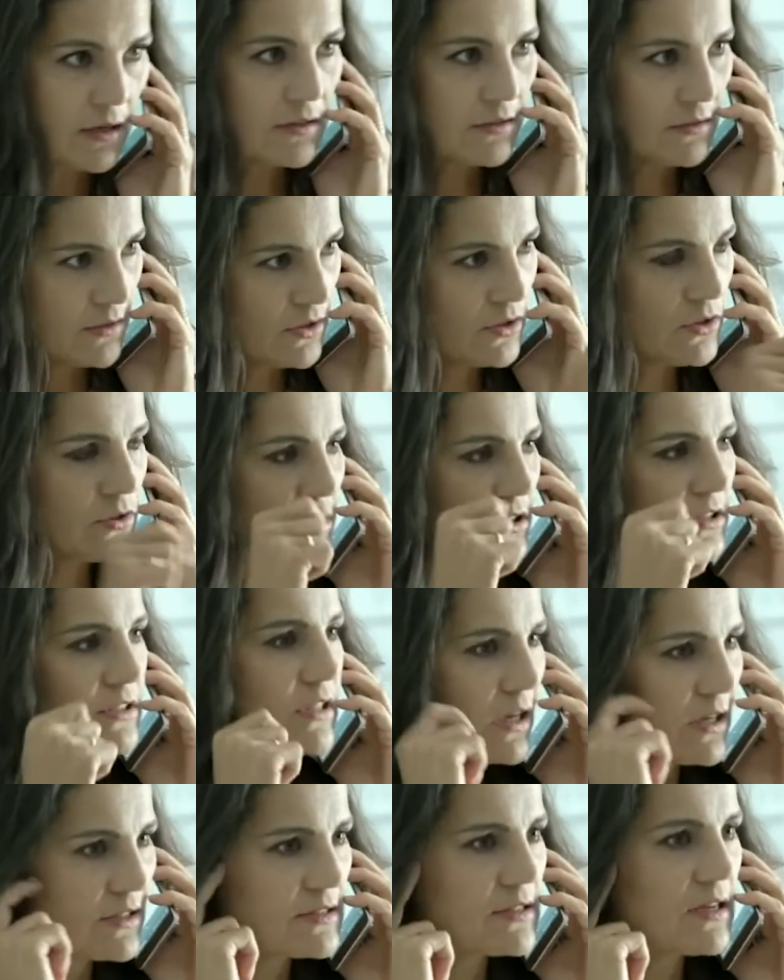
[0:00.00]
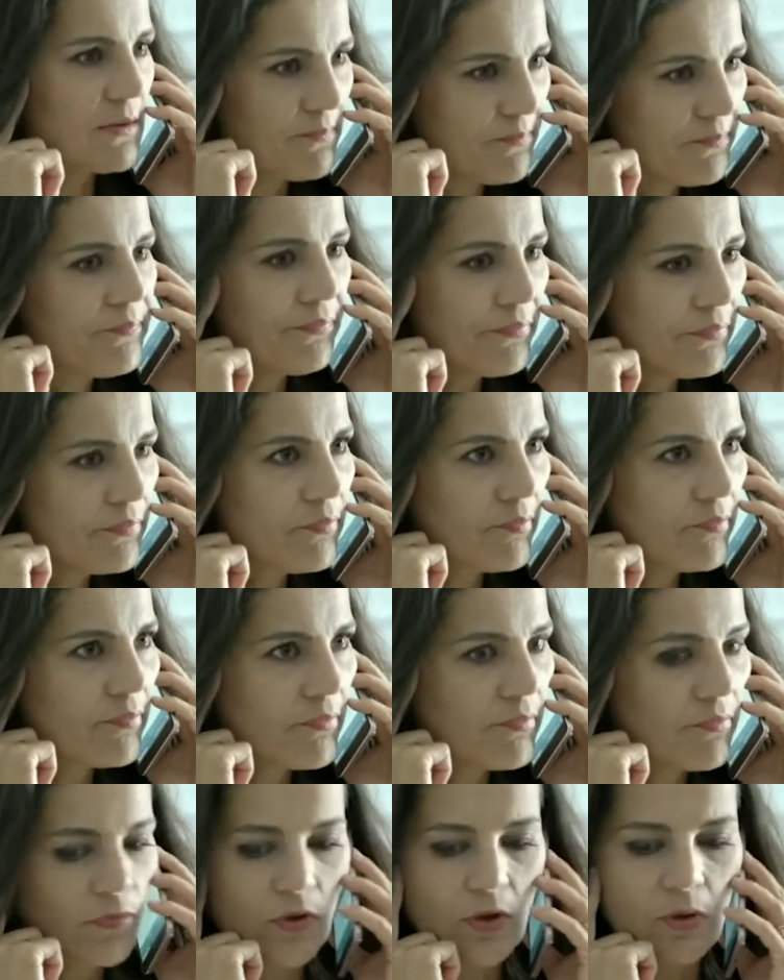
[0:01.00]
evaluated against a variety of
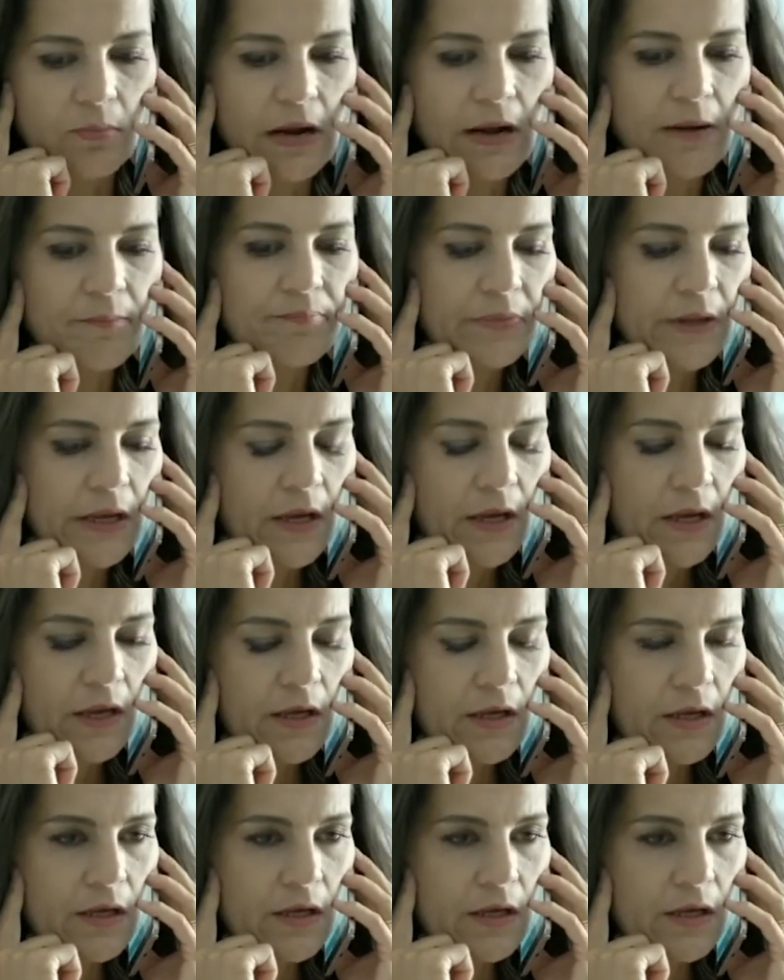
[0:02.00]
legitimate concerns,